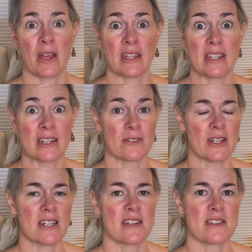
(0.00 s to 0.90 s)
getting
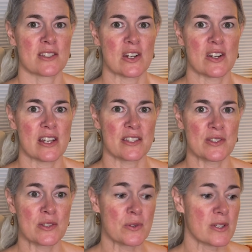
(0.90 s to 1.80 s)
ready to start as
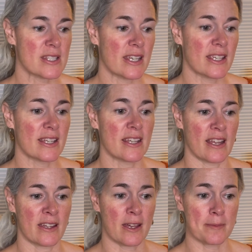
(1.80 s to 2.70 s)
soon as I get
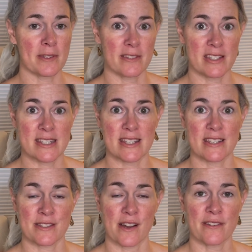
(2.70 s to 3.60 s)
a couple of these
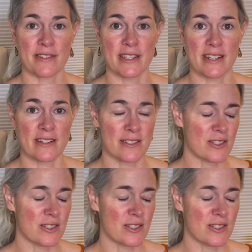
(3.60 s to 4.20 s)
things off the needles.